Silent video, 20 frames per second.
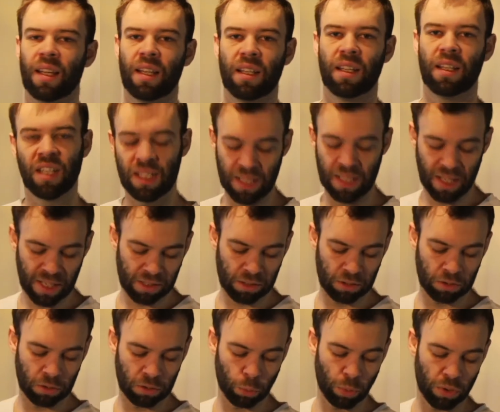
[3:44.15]
detailed
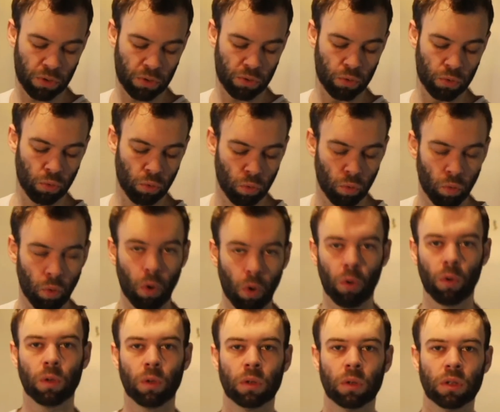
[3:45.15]

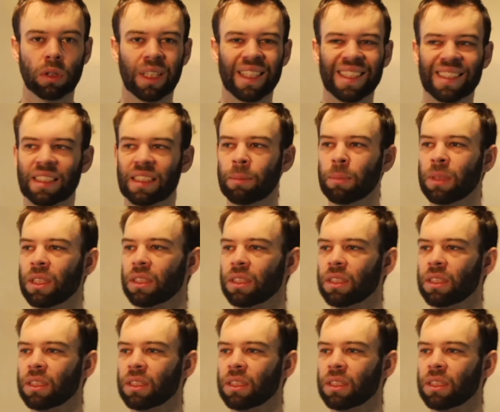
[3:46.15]
withdrawal limits.